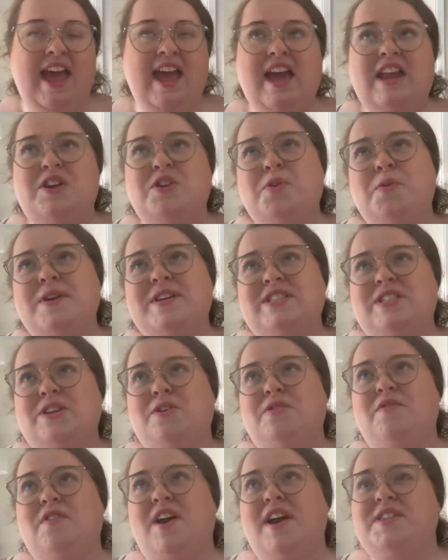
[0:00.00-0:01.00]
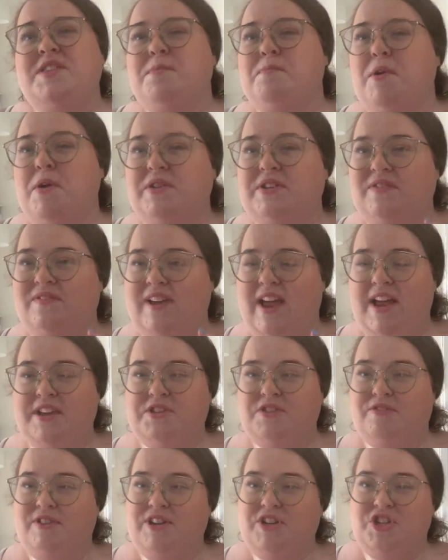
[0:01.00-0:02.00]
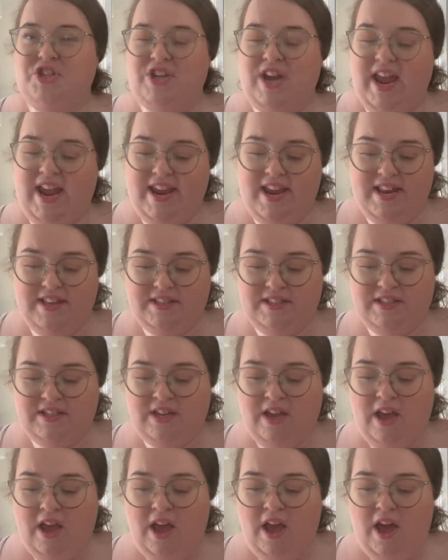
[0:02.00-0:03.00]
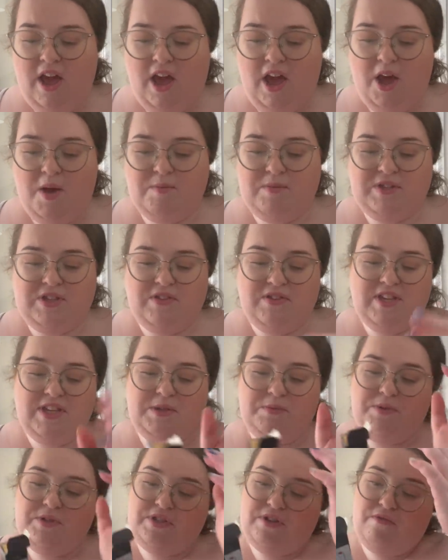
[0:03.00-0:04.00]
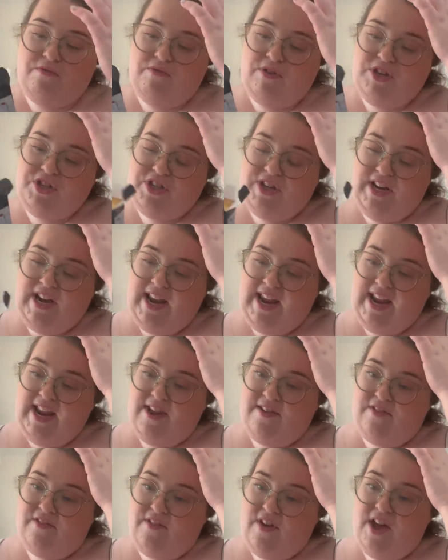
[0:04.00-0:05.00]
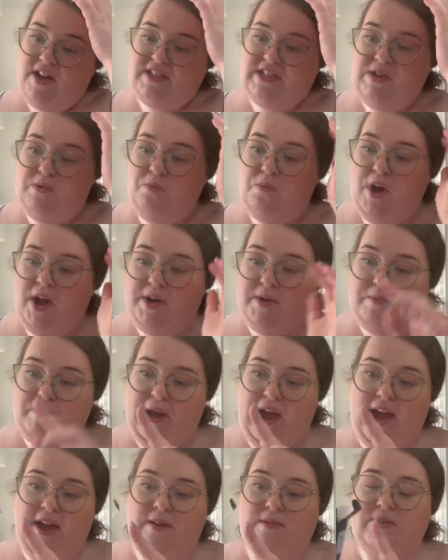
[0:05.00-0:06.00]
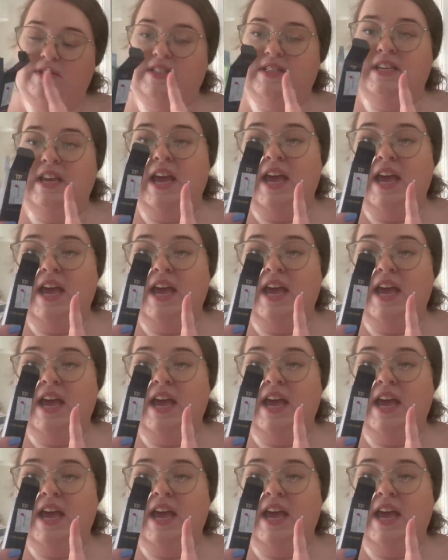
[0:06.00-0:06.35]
And I also find the most flattering shades. So this was originally £31.